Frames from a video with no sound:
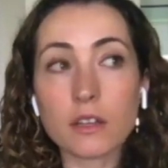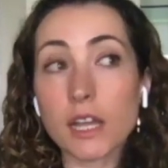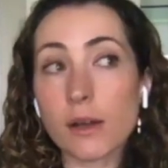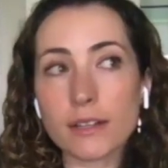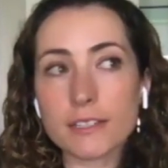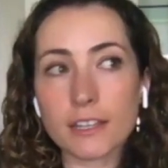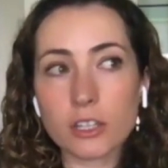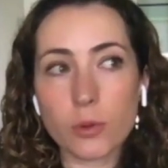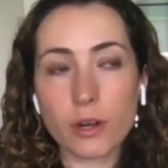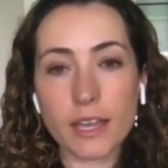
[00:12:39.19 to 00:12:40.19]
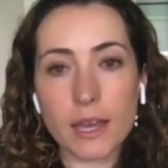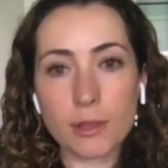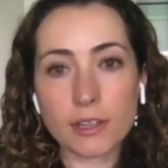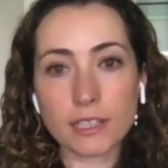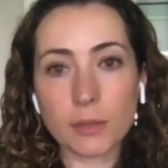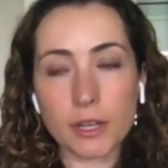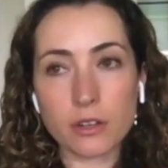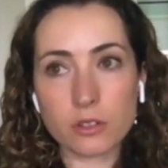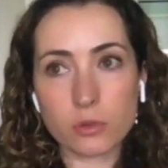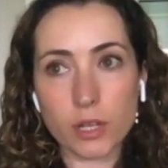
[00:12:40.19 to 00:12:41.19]
Now, I'll tell you where I am a little bit
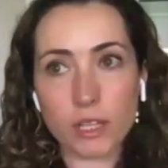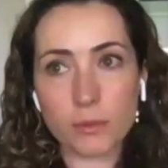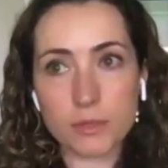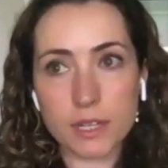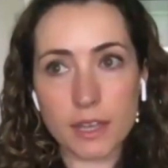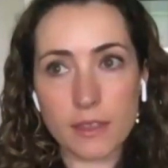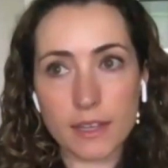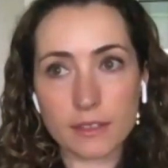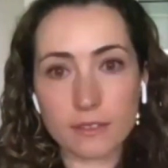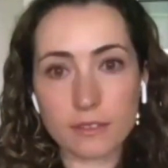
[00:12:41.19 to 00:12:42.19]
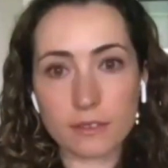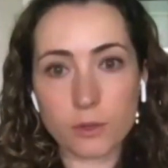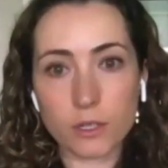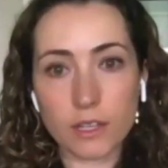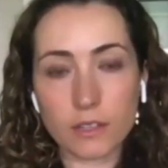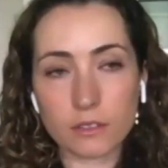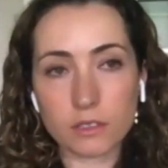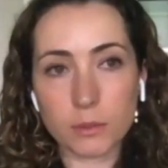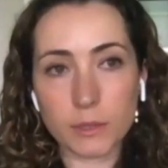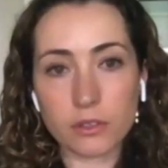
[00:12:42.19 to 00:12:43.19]
underwhelmed, and that's what hits a
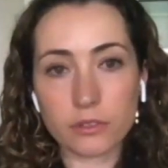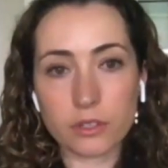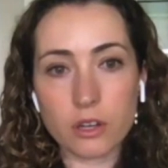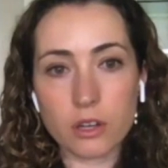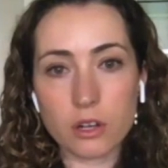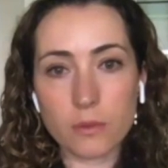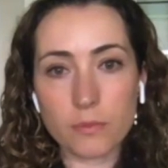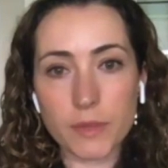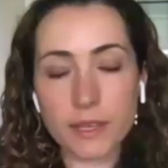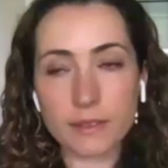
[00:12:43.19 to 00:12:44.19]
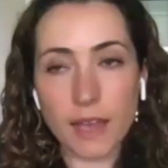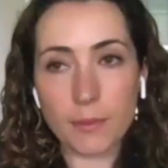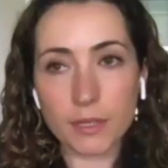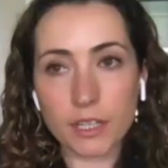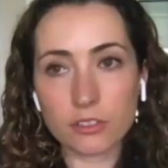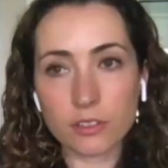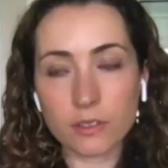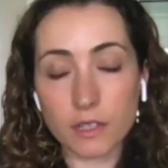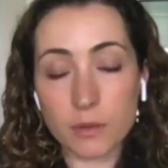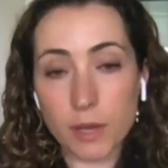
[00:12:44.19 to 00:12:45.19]
little bit closer to home is
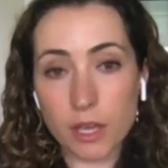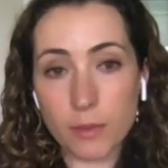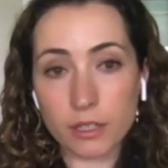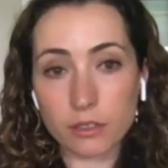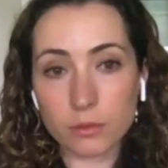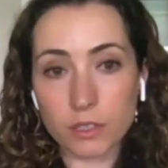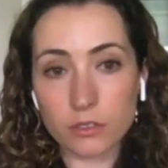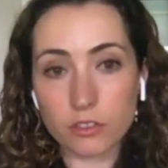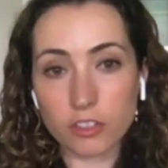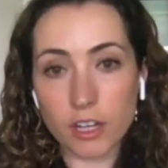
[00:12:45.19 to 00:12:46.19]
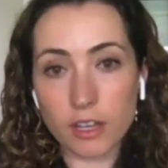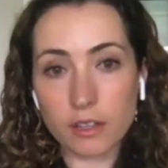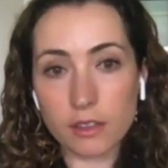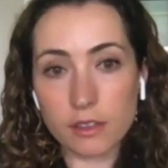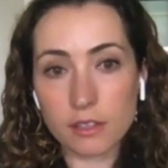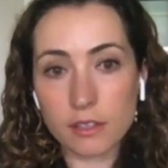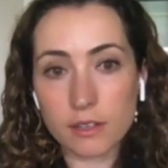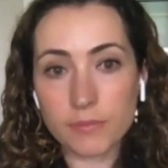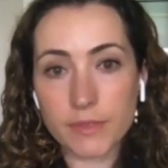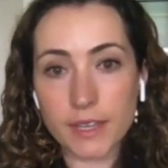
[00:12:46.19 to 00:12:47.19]
applications like in biomedical research and health.
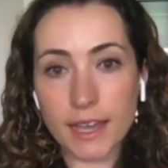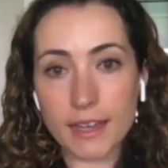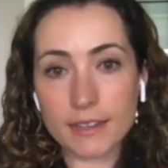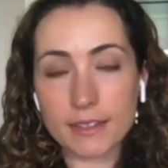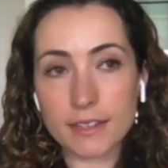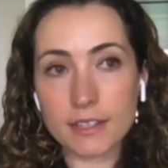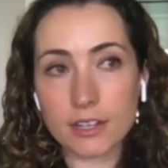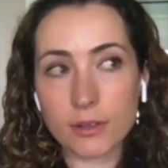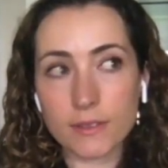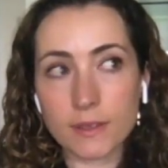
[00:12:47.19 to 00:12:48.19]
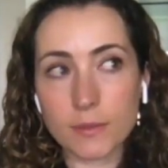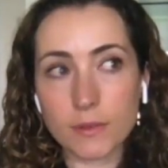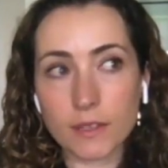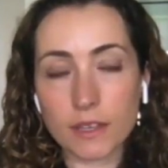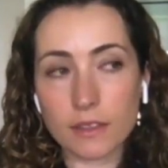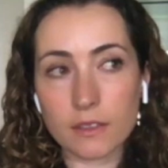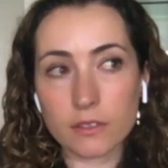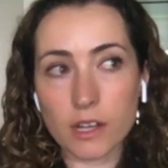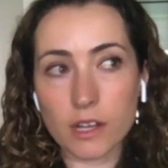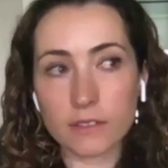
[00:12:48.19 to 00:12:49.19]
And mm-hmm. you know, it seems like
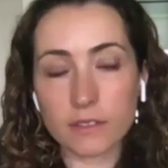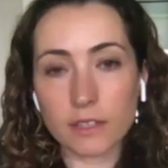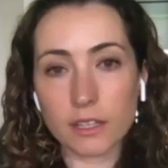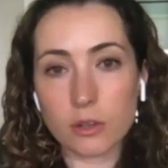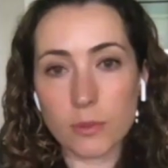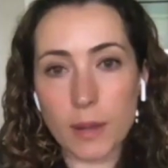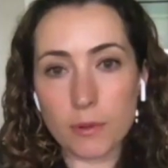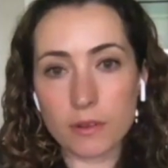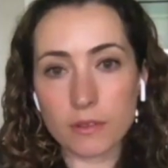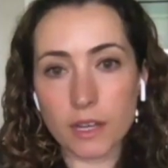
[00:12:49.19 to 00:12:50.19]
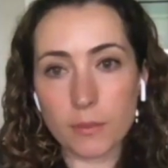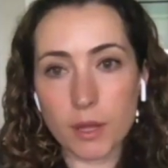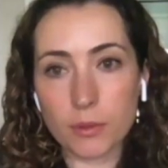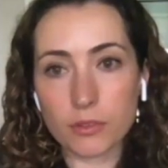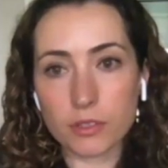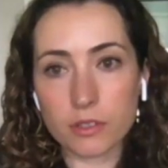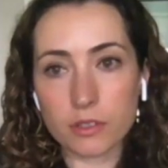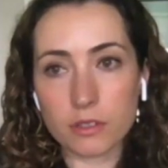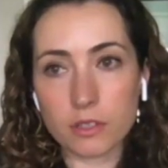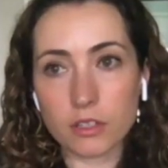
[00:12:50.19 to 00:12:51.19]
there's constantly new papers getting published
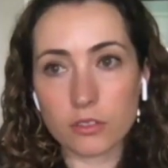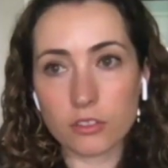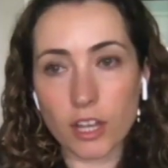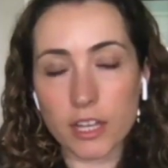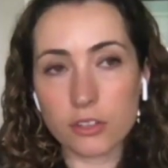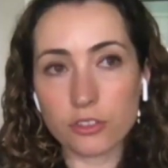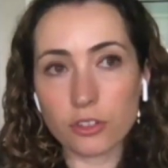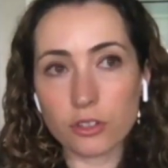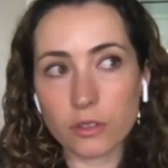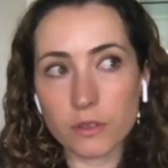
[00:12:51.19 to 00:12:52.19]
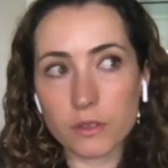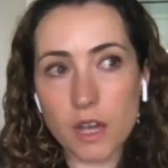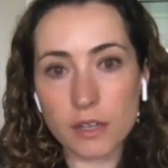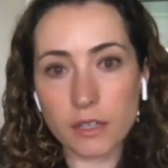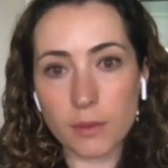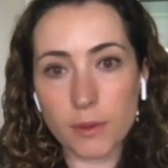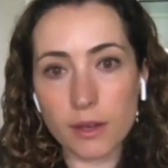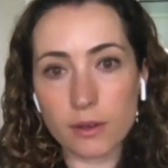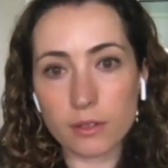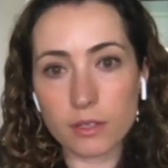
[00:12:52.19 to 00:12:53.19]
in, in shiny journals talking
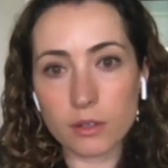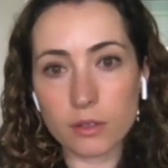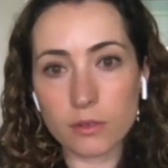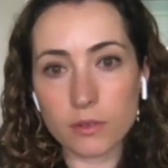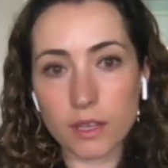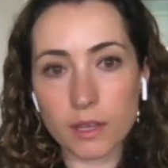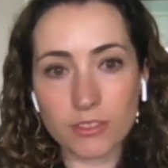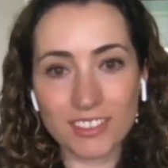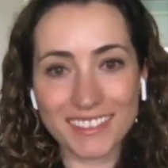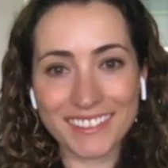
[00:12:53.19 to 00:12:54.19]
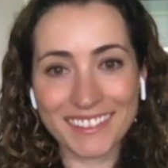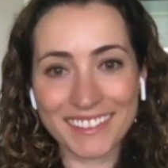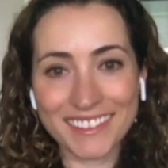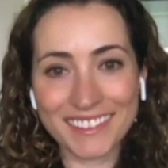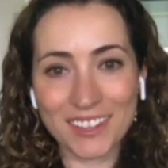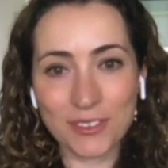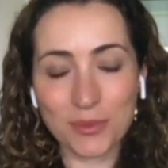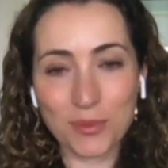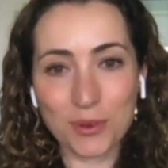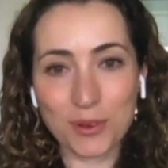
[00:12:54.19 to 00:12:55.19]
about you know using machine learning to solve
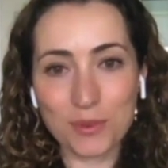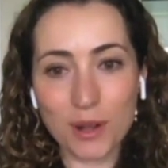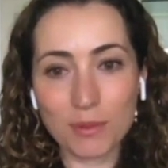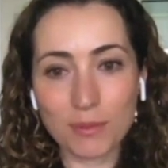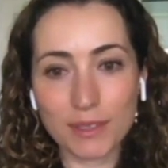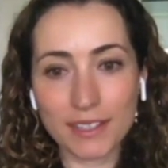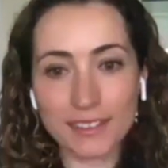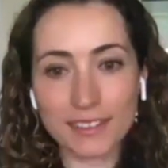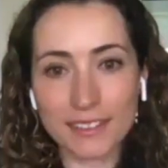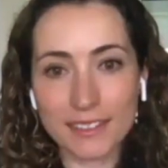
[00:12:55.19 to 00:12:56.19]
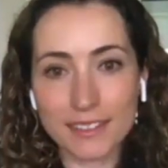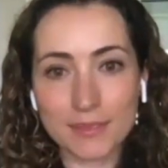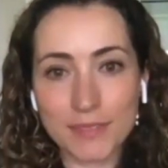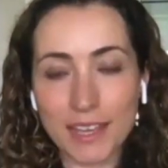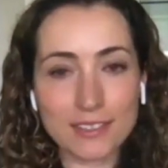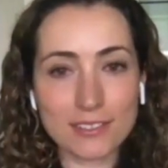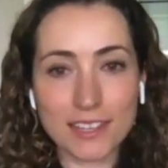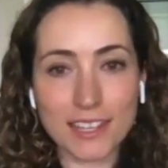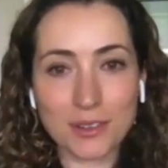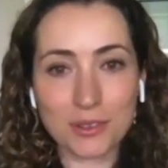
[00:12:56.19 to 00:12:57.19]
some important problem like cancer
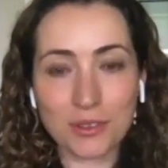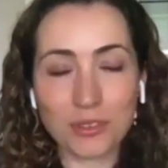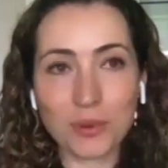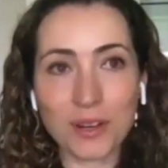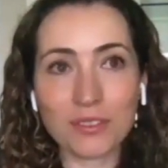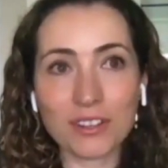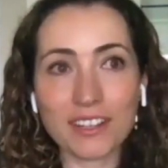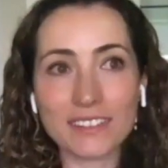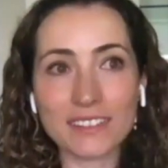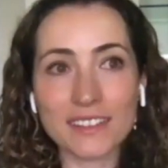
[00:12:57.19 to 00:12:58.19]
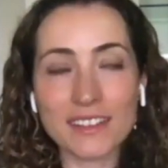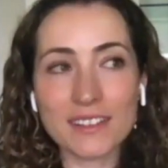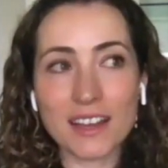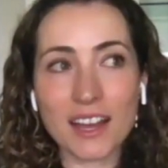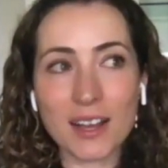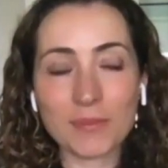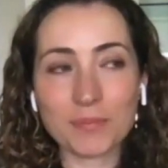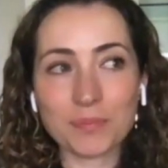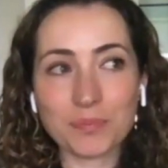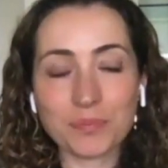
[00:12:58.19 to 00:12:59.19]
diagnosis or whatever it is, um,